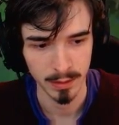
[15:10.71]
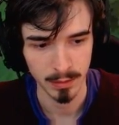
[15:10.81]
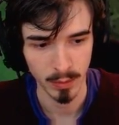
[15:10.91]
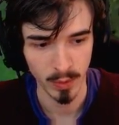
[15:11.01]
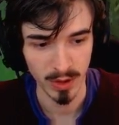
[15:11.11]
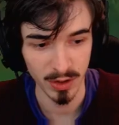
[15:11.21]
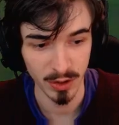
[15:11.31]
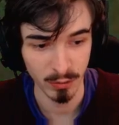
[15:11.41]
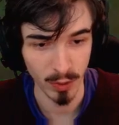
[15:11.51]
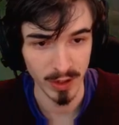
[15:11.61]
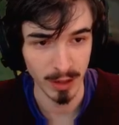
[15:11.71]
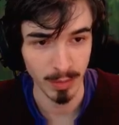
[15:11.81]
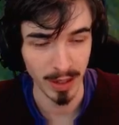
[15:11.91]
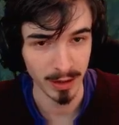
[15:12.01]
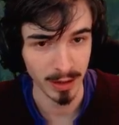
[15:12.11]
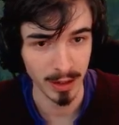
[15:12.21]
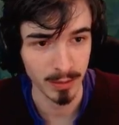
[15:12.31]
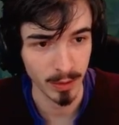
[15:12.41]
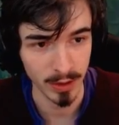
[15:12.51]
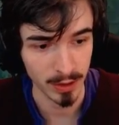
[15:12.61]
I mean, we could just rotate back
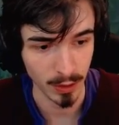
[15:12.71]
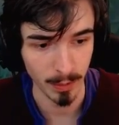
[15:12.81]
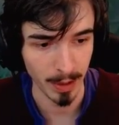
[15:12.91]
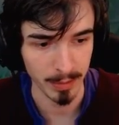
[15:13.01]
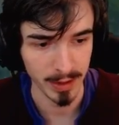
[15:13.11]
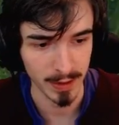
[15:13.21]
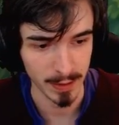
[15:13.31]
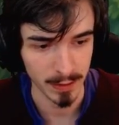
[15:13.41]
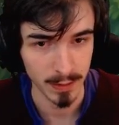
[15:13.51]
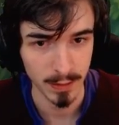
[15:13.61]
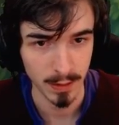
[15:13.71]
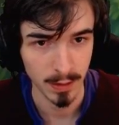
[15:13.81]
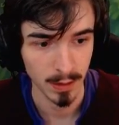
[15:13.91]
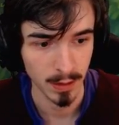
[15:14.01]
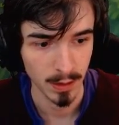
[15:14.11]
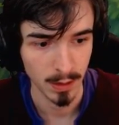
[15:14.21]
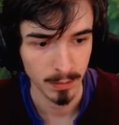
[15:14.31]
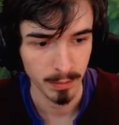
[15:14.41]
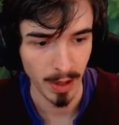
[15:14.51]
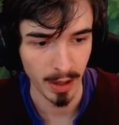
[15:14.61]
again. We could just go back mid here.
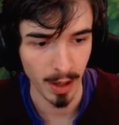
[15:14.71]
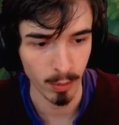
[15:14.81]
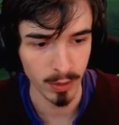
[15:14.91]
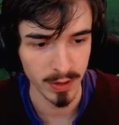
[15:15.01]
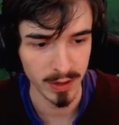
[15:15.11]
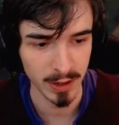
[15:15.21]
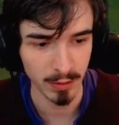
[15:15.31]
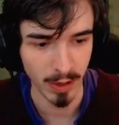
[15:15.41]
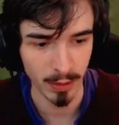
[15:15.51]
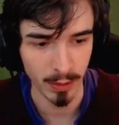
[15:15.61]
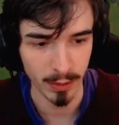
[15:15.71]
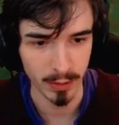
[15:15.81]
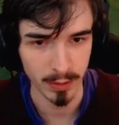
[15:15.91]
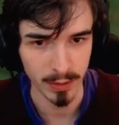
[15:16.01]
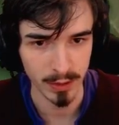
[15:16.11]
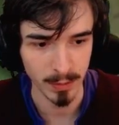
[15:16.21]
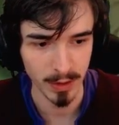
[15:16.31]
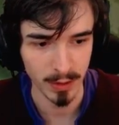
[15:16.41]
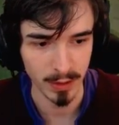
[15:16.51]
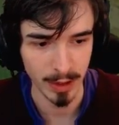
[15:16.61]
I want to stick around though, because
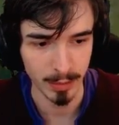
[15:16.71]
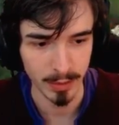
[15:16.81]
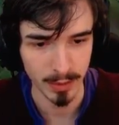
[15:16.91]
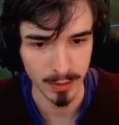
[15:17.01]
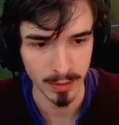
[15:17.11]
something could happen.